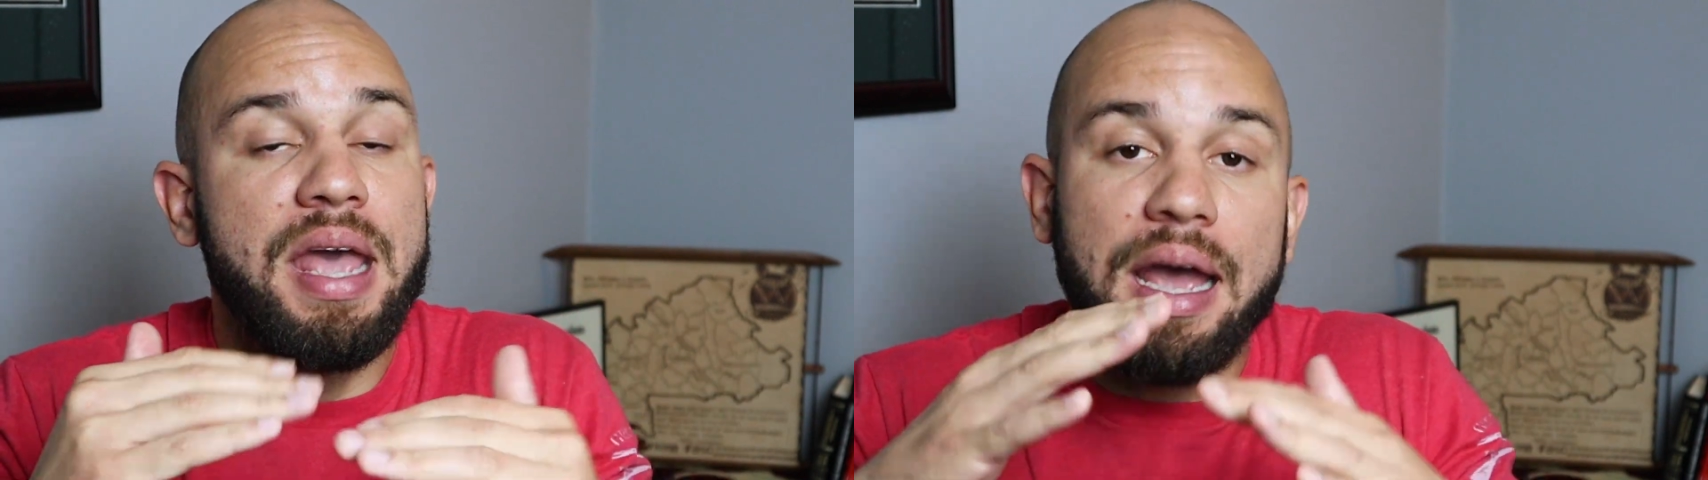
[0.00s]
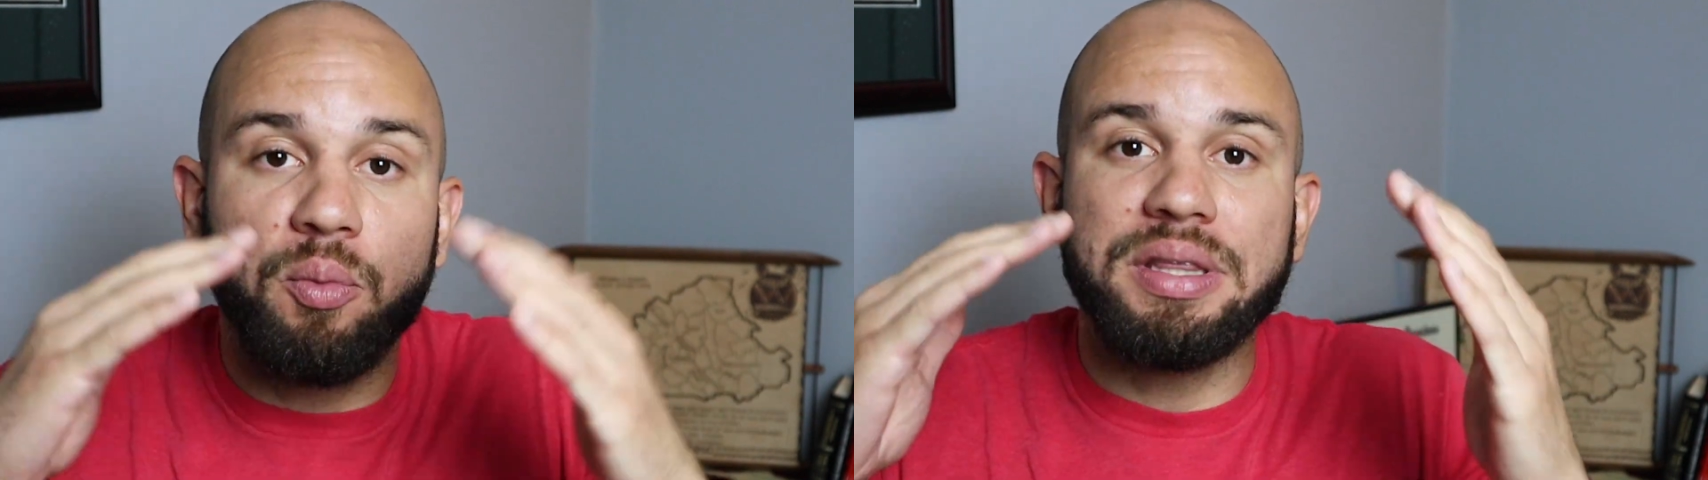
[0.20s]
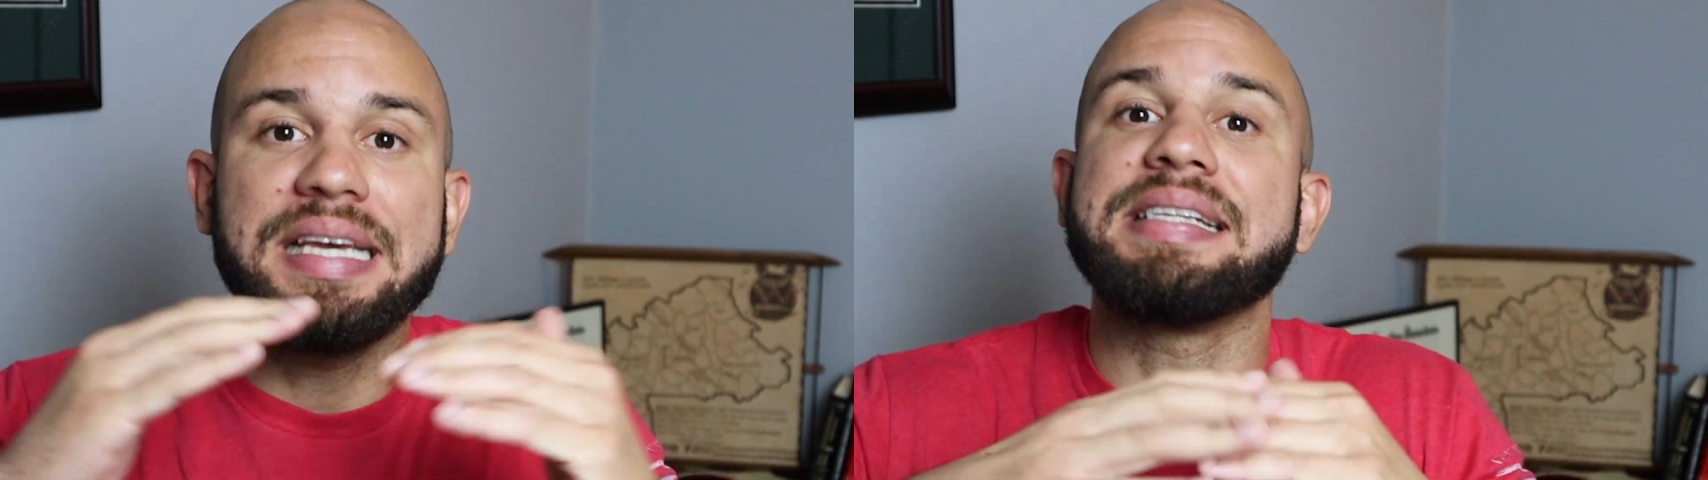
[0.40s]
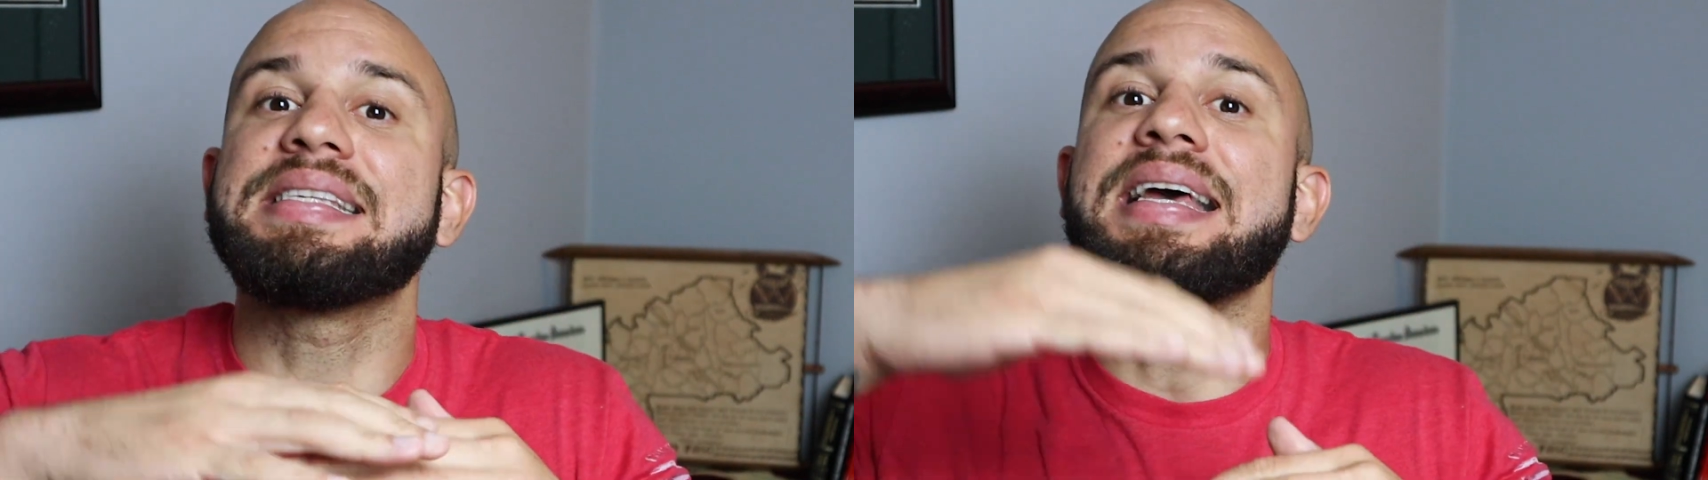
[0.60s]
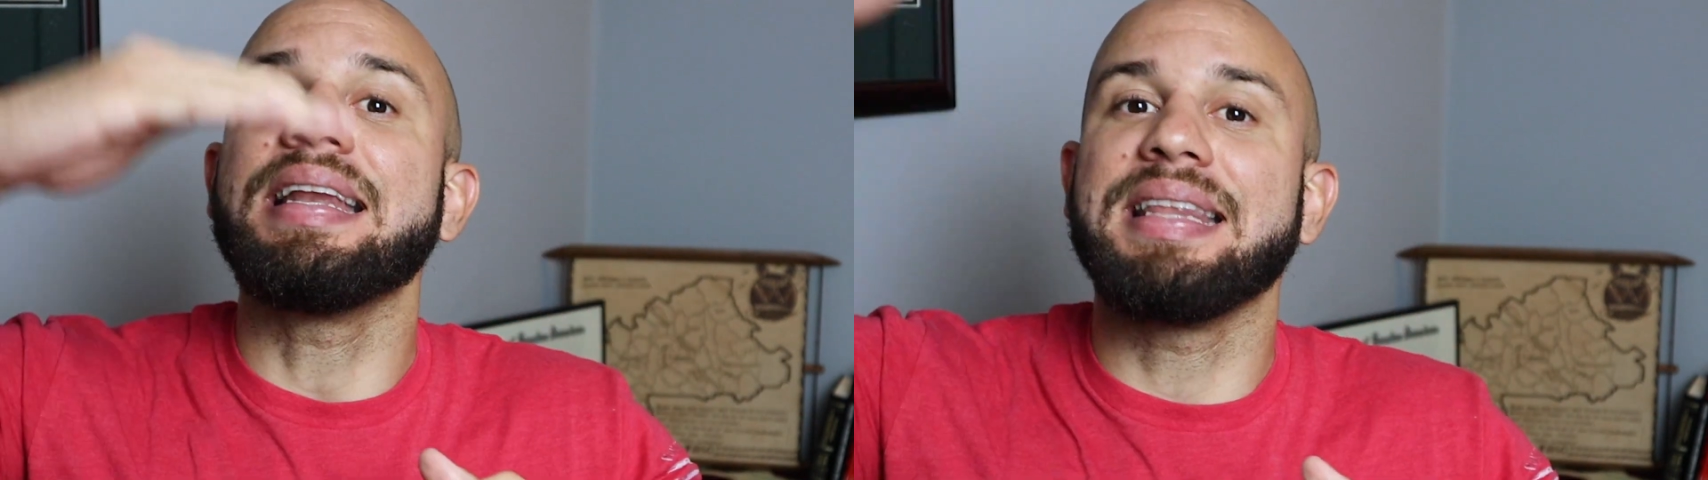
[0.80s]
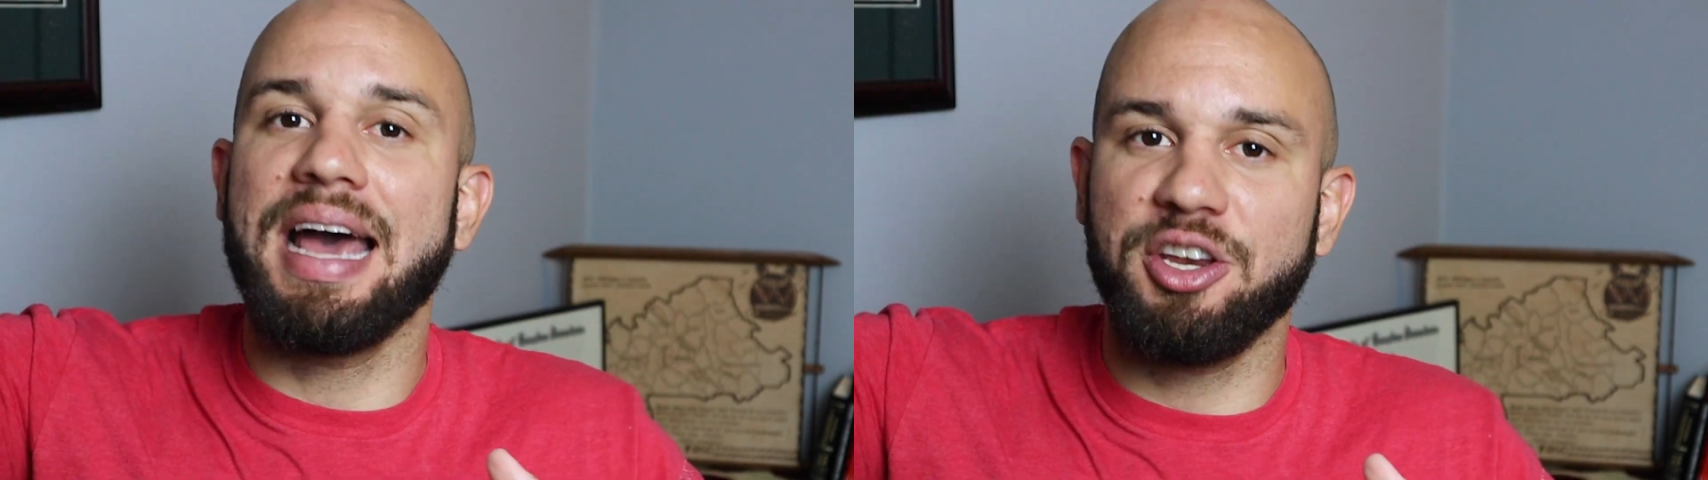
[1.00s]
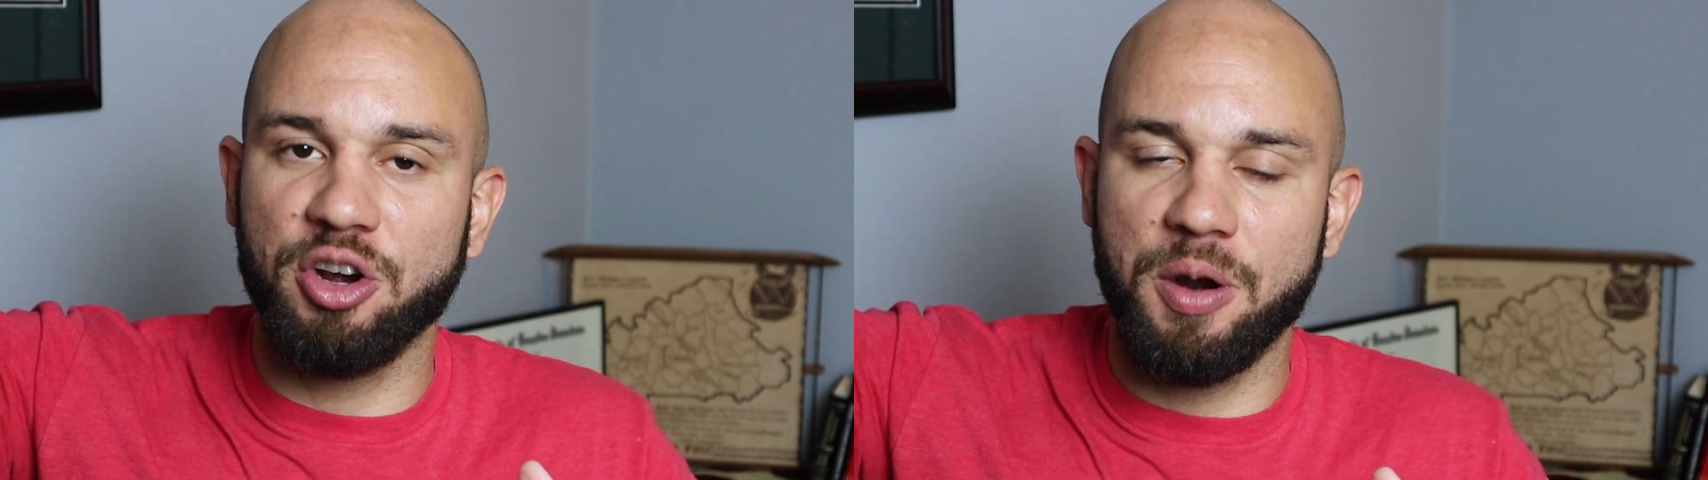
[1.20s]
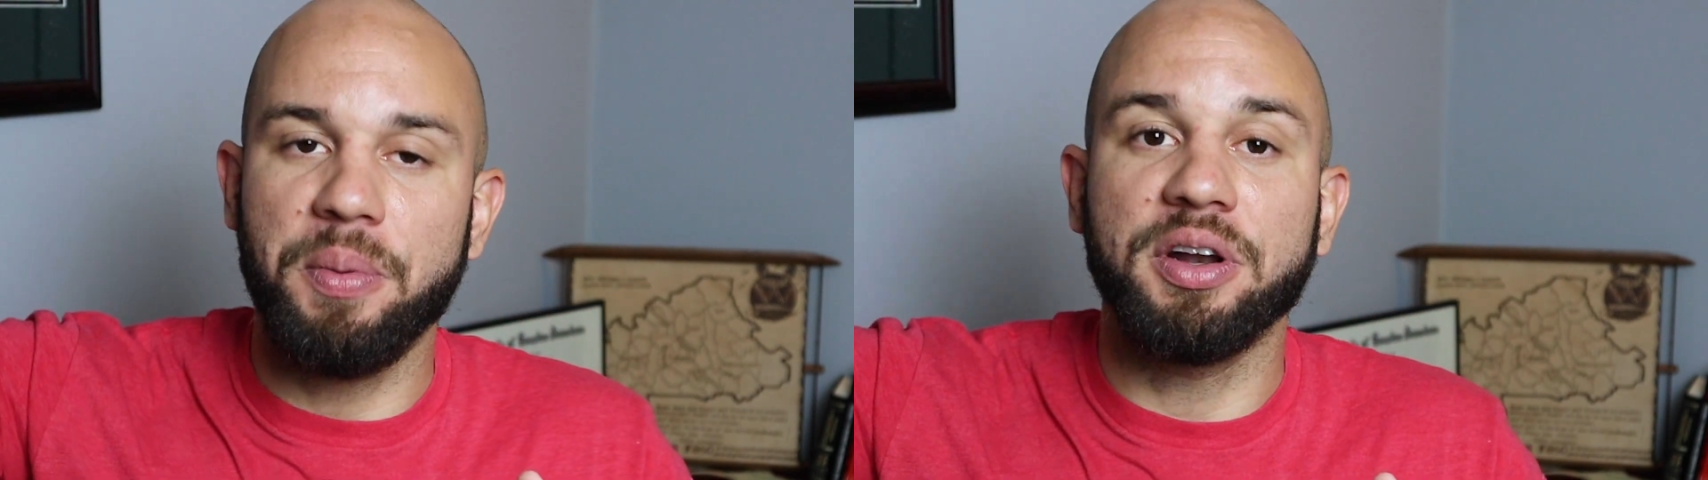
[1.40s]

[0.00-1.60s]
And with the intent that you're going to